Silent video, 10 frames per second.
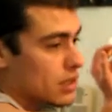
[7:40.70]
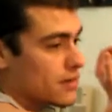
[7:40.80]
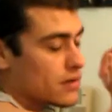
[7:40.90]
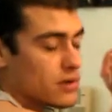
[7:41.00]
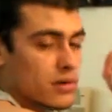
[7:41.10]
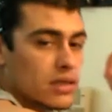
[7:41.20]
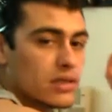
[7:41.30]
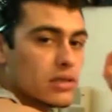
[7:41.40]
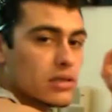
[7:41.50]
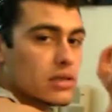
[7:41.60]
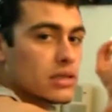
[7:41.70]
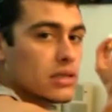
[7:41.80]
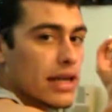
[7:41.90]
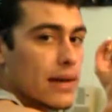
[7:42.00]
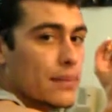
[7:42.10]
you have any questions, just get
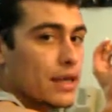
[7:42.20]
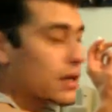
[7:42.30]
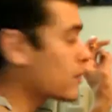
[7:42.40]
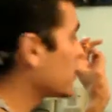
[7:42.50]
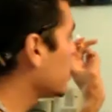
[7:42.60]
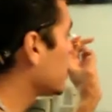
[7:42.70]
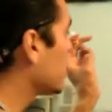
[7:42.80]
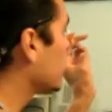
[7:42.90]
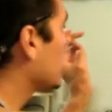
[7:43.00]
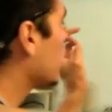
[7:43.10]
at me, hit me up.